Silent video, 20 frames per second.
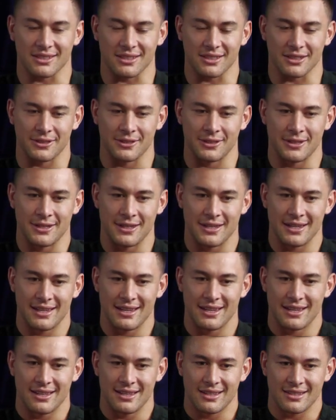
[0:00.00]
So
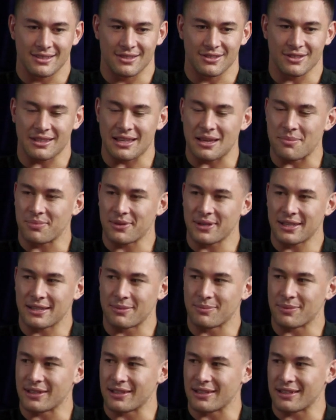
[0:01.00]
it's not that
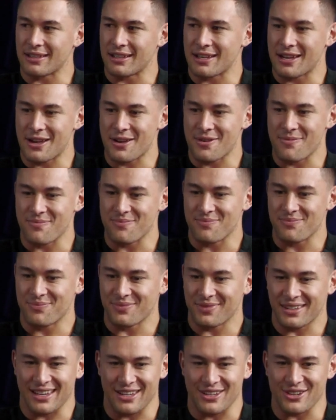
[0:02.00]
big, but um,
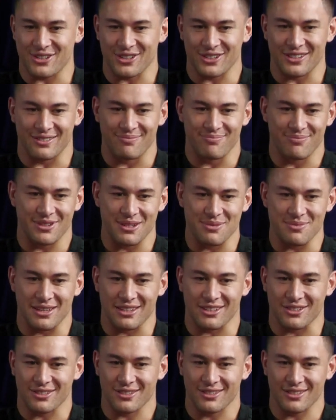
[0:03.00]
yeah, you could pretty
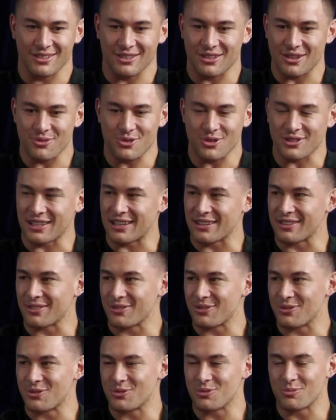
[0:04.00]
much you know, walk down
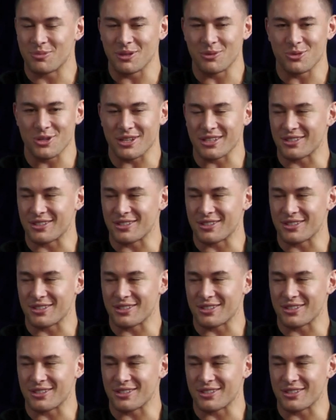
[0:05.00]
the, we'll be yeah.